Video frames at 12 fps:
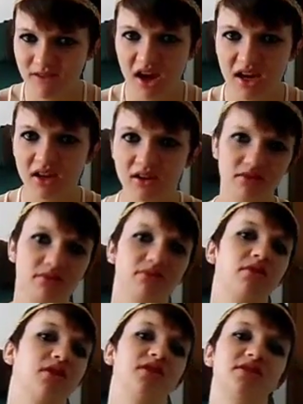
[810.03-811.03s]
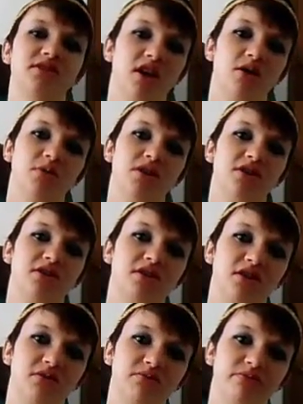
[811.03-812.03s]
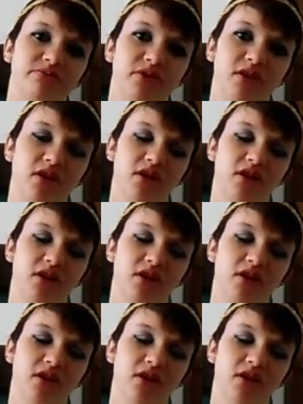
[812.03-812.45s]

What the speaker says: fight it. It's not worth it